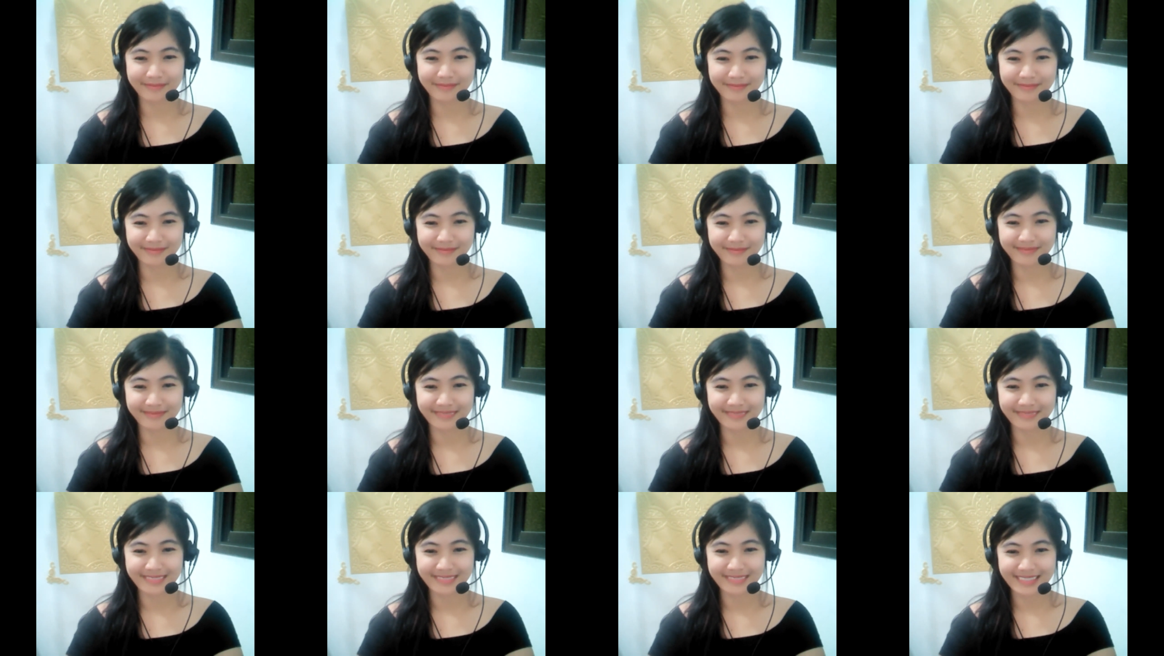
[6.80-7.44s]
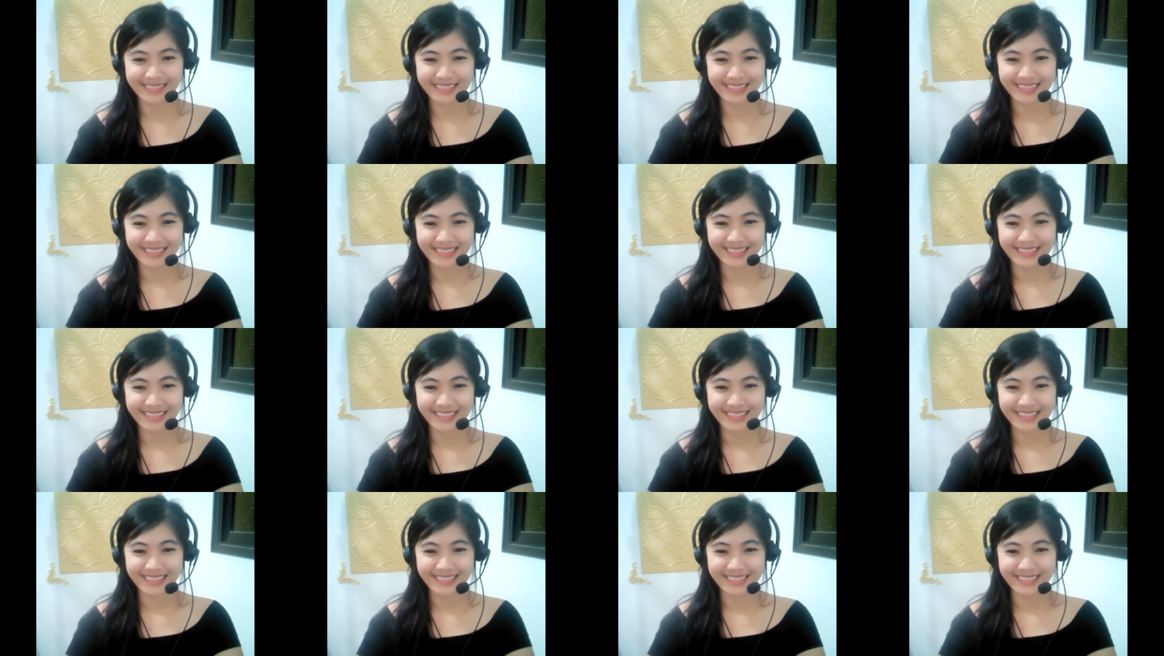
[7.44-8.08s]

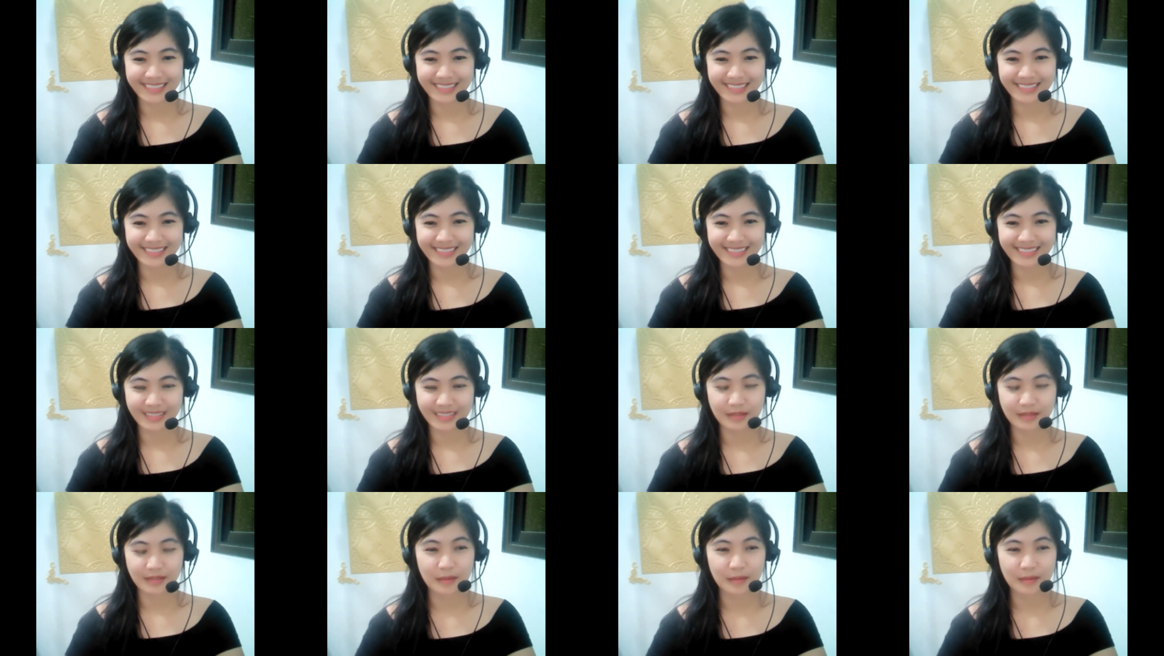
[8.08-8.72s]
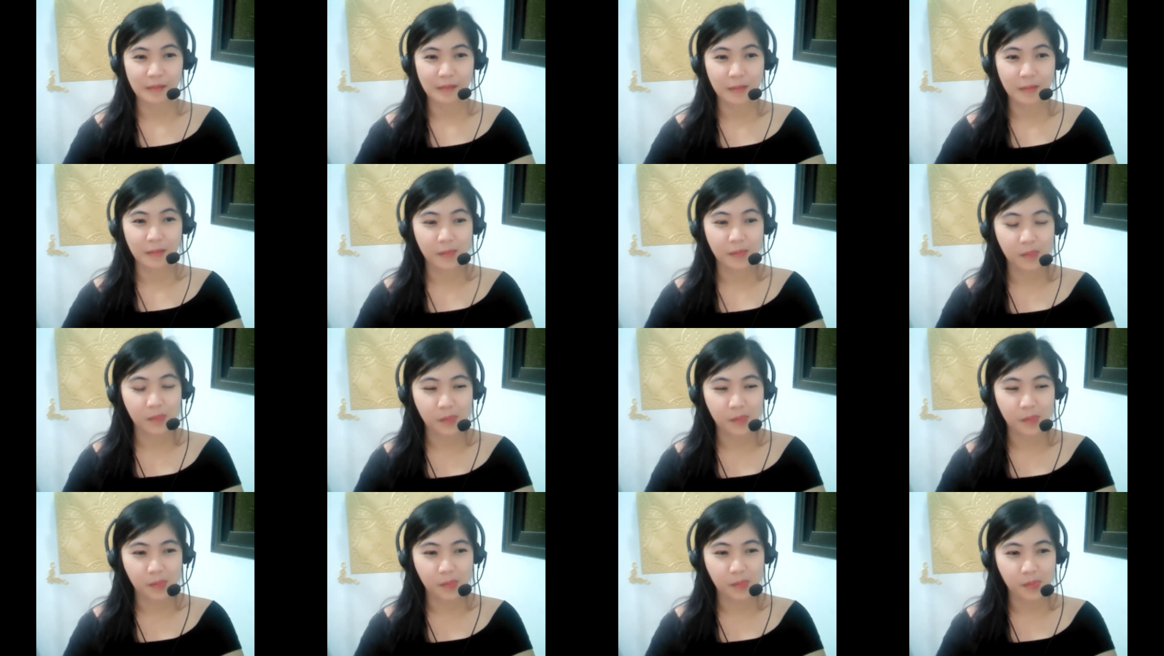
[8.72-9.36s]

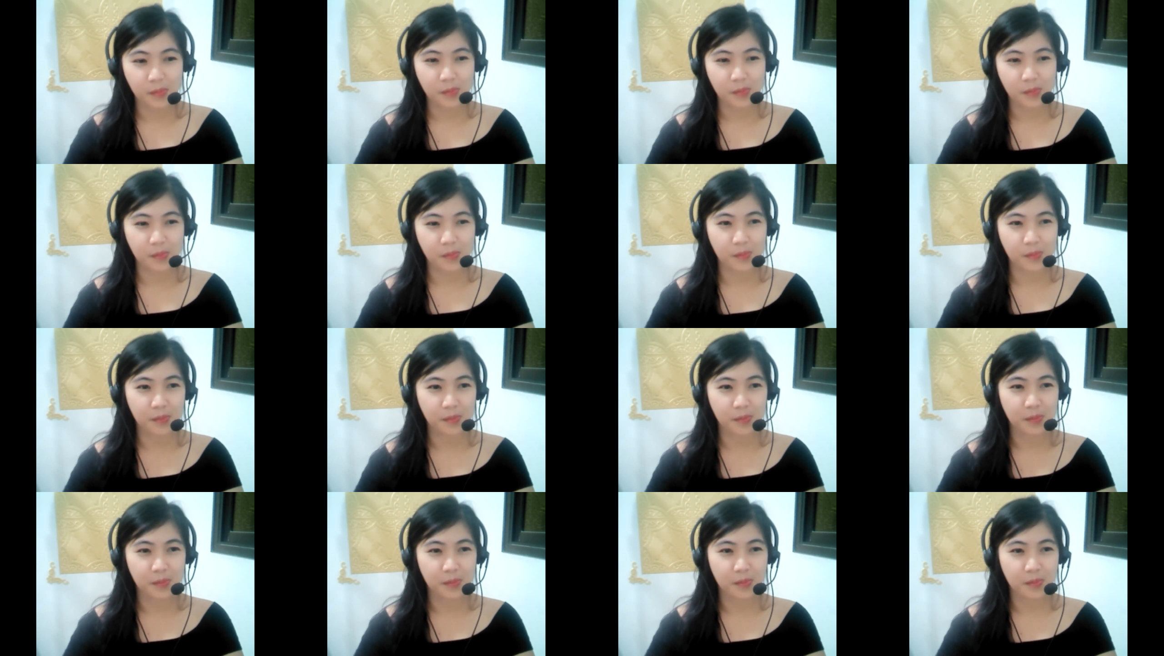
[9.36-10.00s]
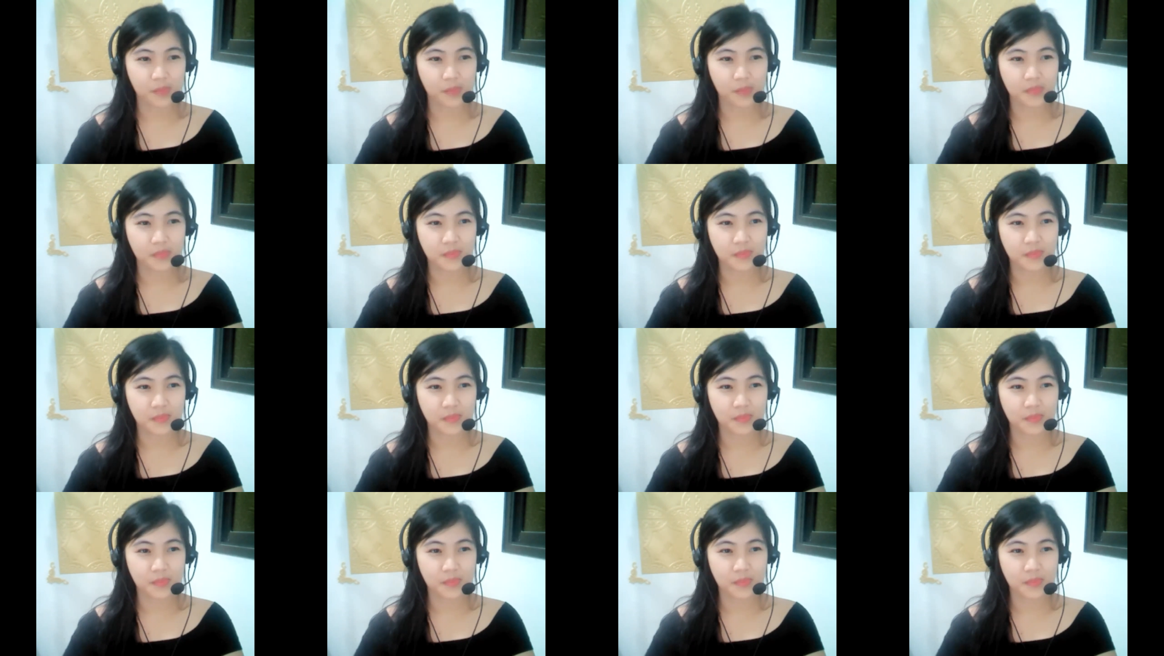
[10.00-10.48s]
No one is speaking in this clip.